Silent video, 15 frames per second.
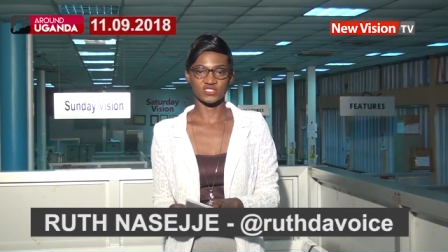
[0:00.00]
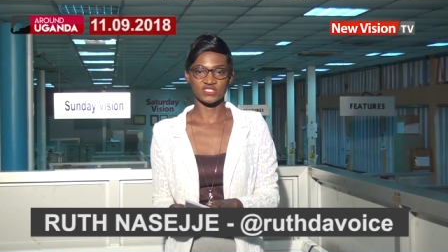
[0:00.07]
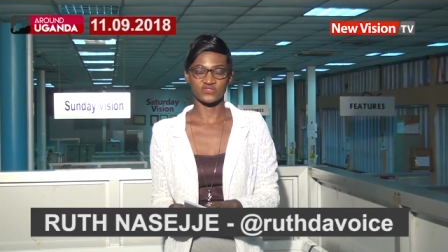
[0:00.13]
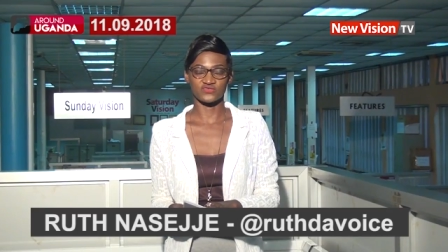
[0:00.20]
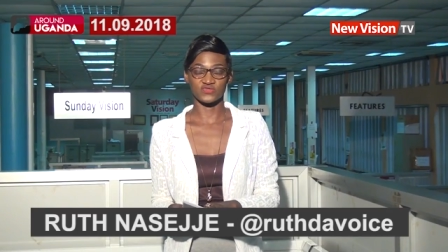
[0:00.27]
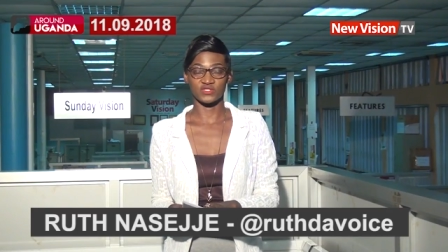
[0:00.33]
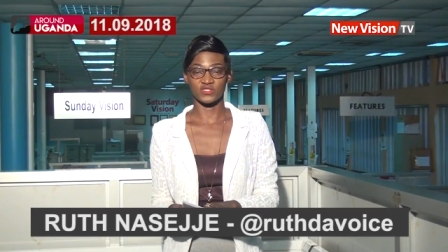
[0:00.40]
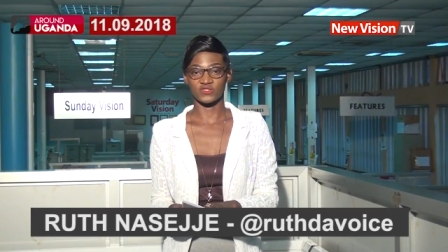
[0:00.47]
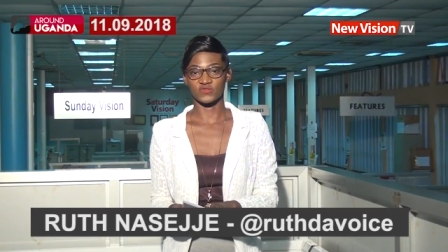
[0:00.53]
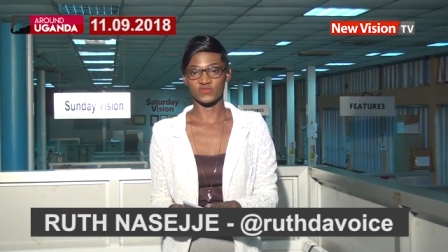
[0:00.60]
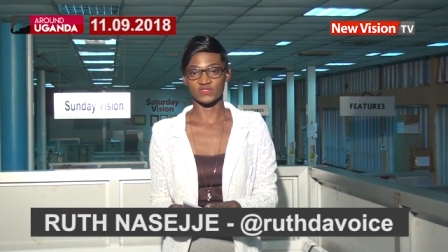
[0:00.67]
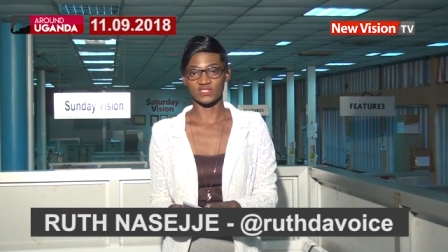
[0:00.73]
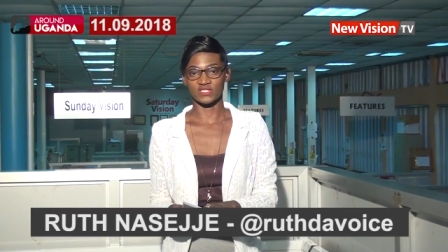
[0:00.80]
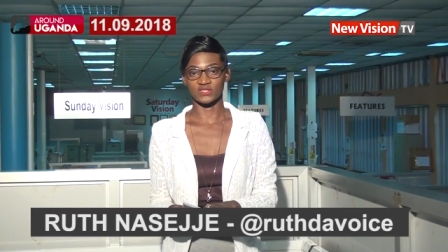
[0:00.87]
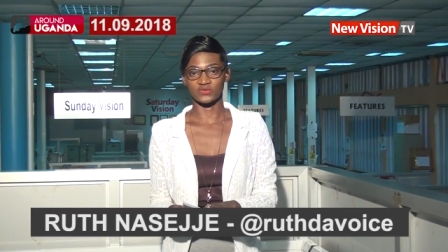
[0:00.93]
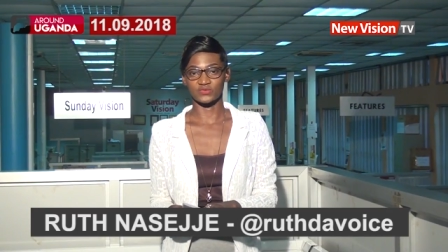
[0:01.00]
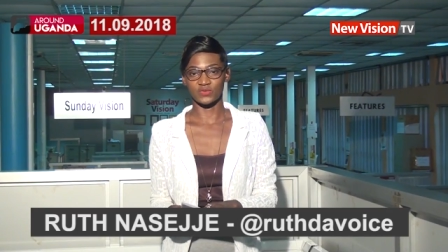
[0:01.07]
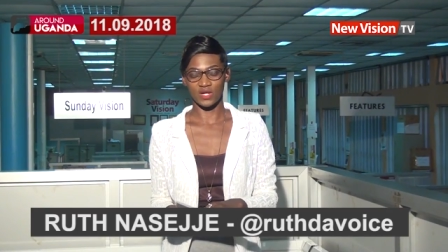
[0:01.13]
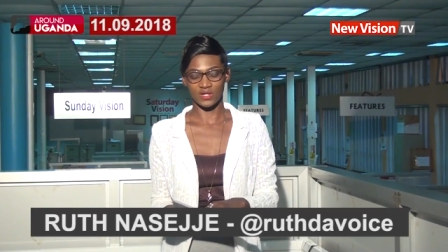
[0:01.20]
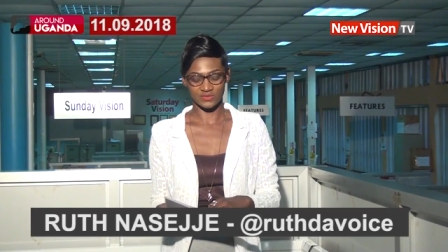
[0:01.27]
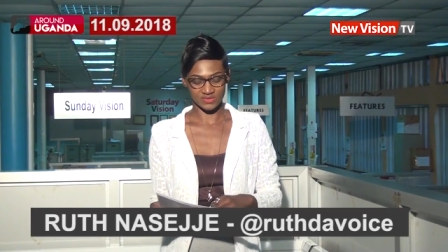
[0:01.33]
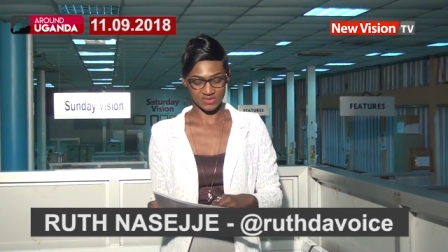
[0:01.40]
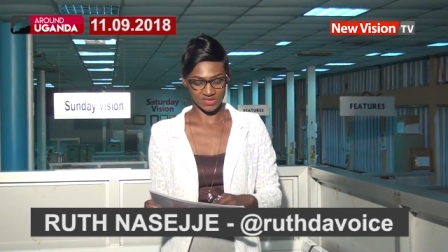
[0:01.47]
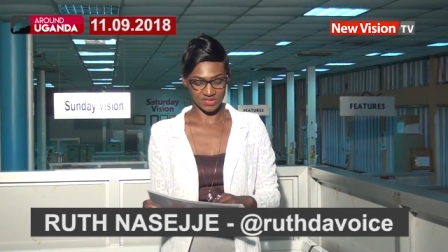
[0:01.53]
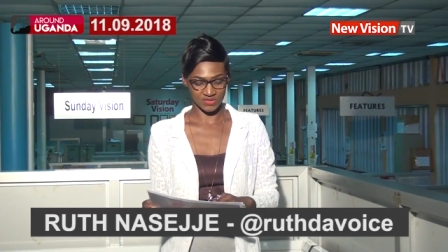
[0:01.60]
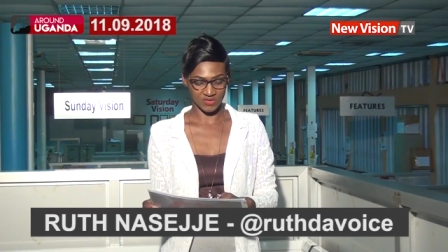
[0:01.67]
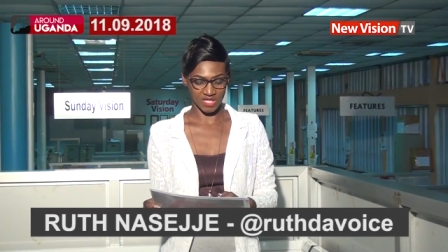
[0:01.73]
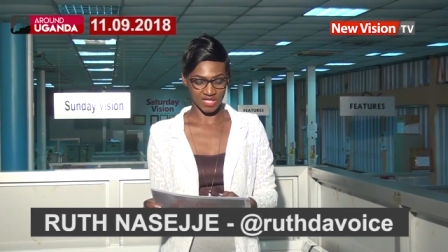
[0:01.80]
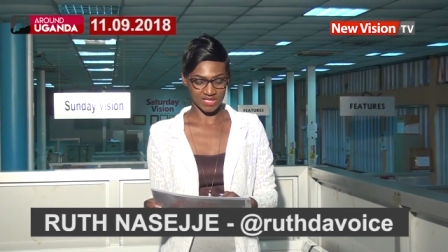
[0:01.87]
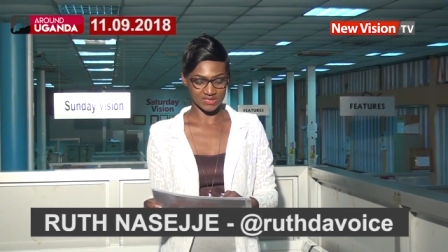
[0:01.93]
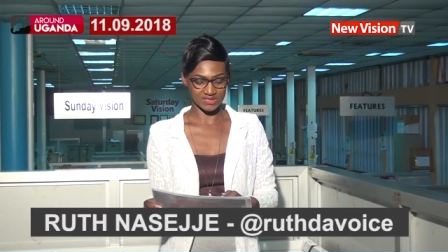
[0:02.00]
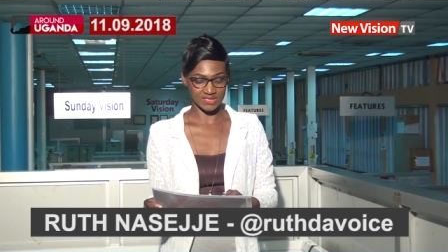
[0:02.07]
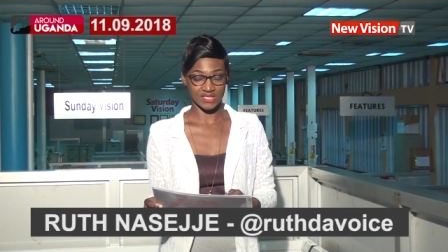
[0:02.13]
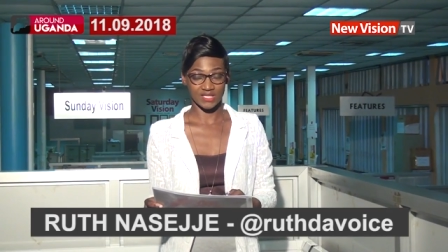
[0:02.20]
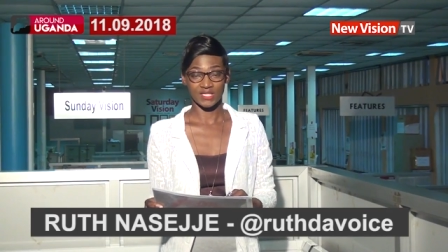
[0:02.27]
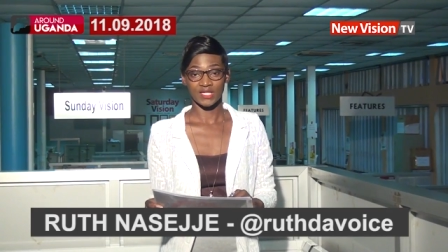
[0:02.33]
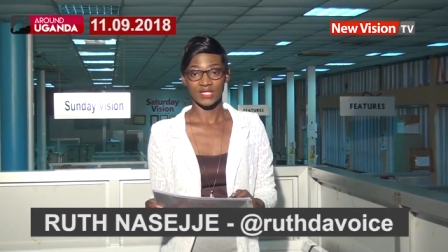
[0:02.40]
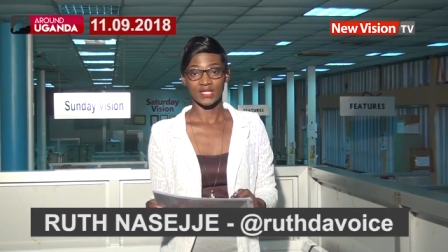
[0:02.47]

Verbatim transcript: TV News around Uganda.